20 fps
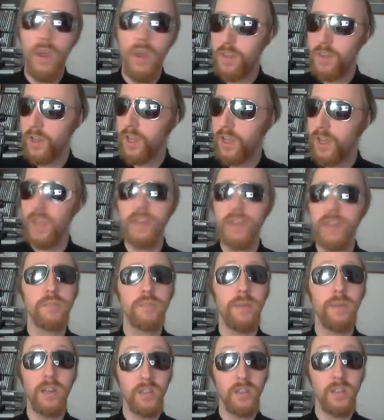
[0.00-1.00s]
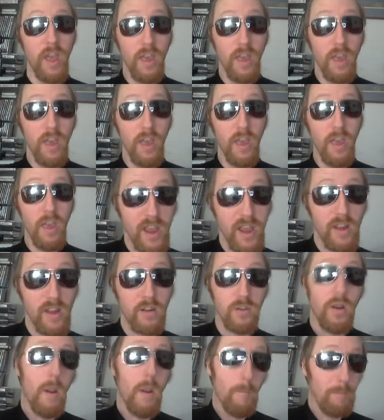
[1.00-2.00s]
the kids, because
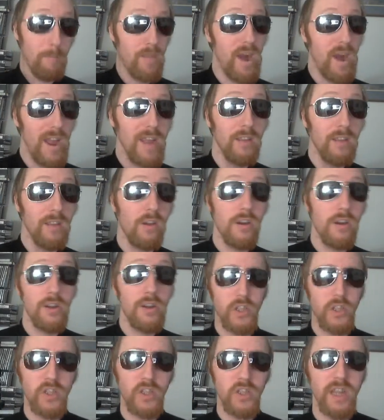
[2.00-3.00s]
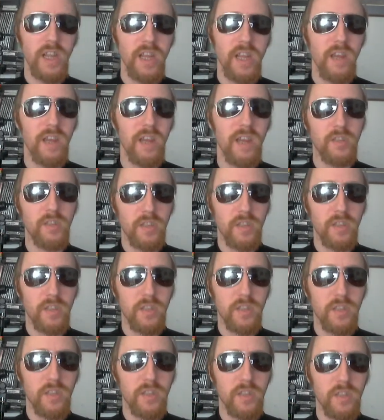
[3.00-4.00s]
they're, by and large, seen as the
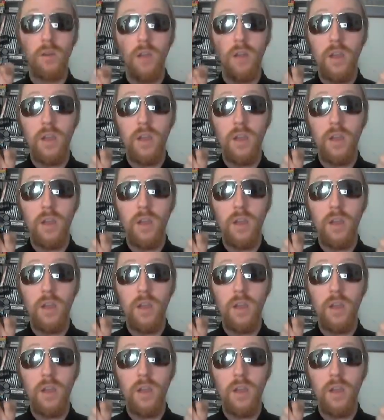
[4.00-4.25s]
more,